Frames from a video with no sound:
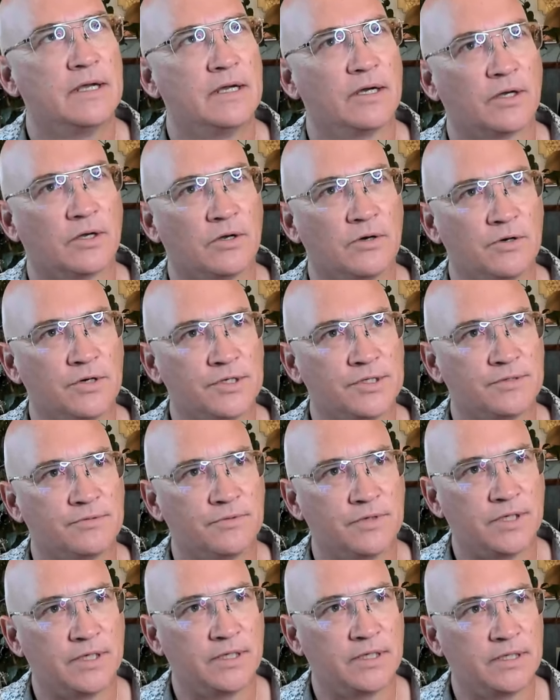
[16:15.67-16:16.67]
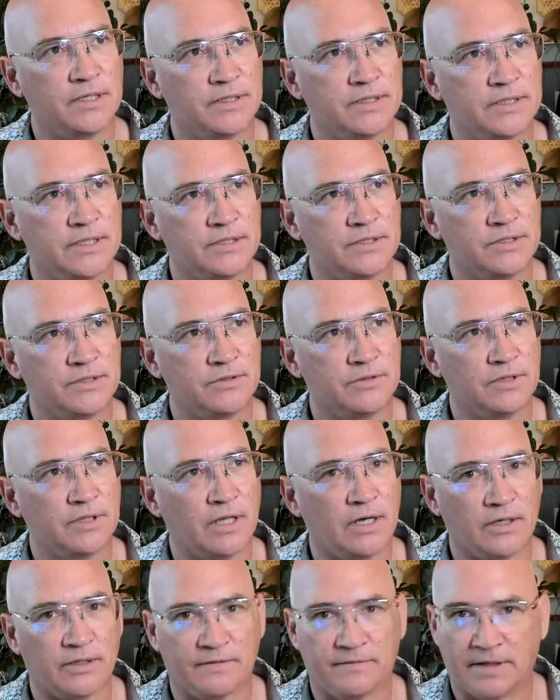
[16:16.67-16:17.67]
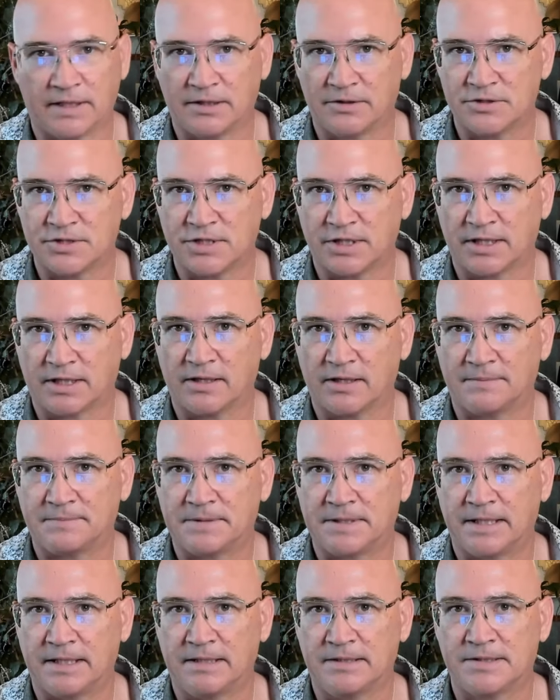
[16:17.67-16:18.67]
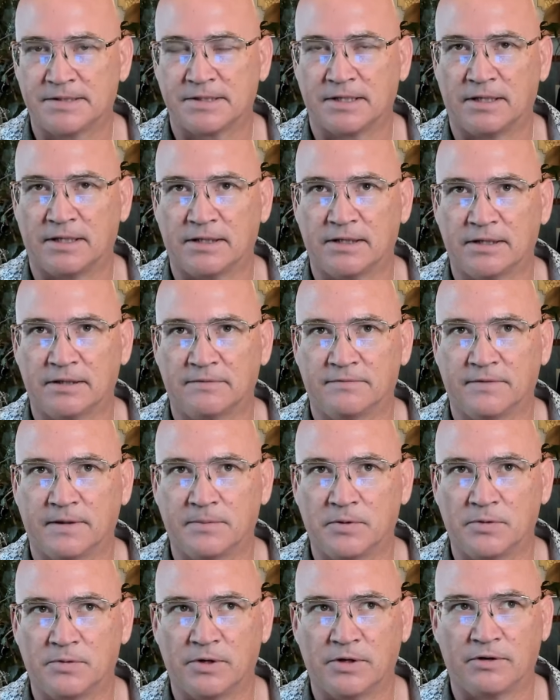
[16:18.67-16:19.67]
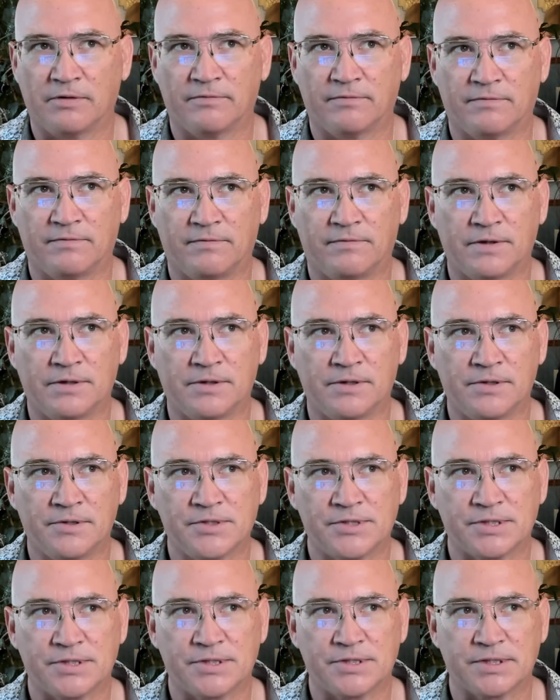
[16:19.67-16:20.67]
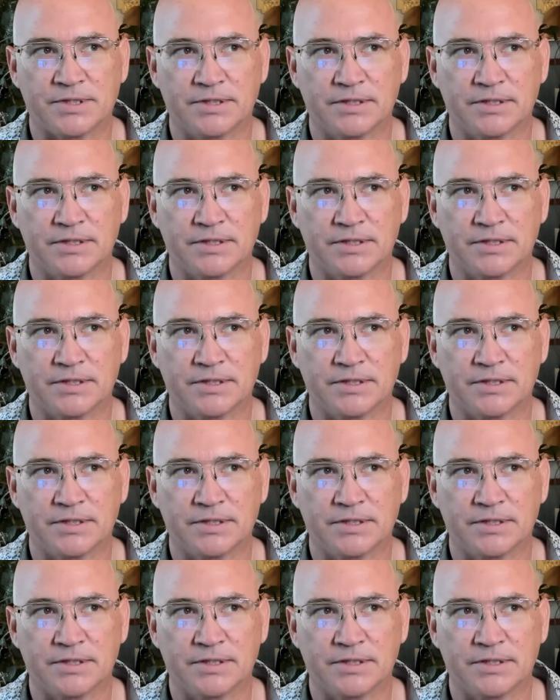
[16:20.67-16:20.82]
of course, we did do a lot of energetic updates on February 1st.